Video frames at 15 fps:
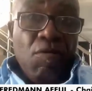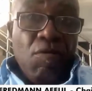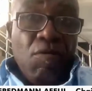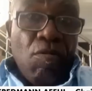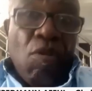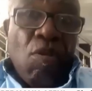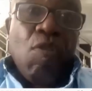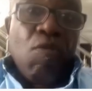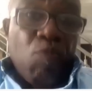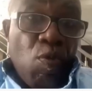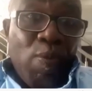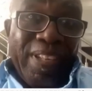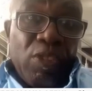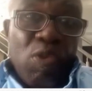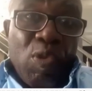or we
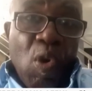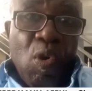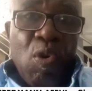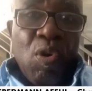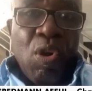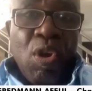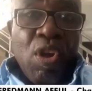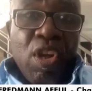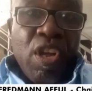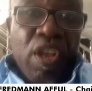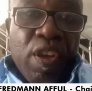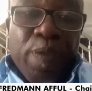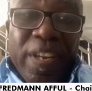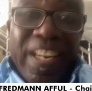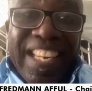want to know,
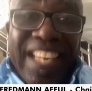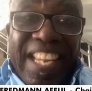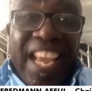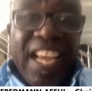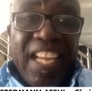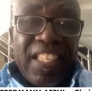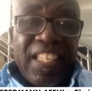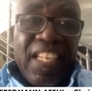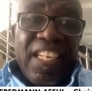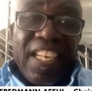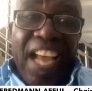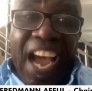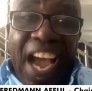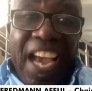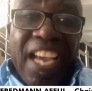if indeed
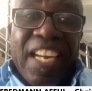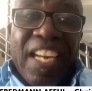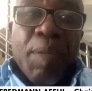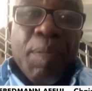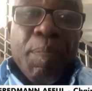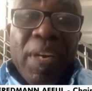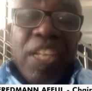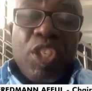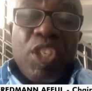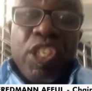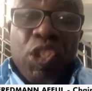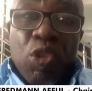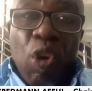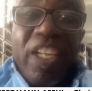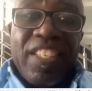there are any military
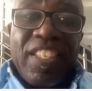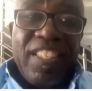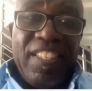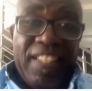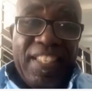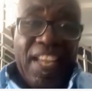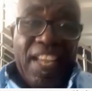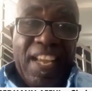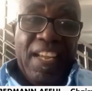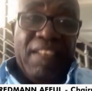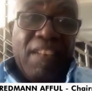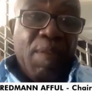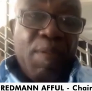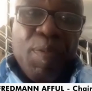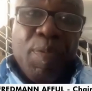installations there,
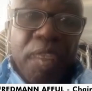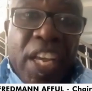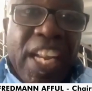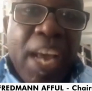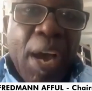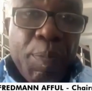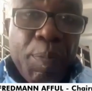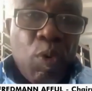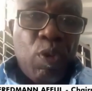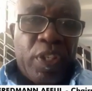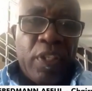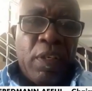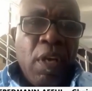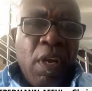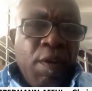there may be any ammunition,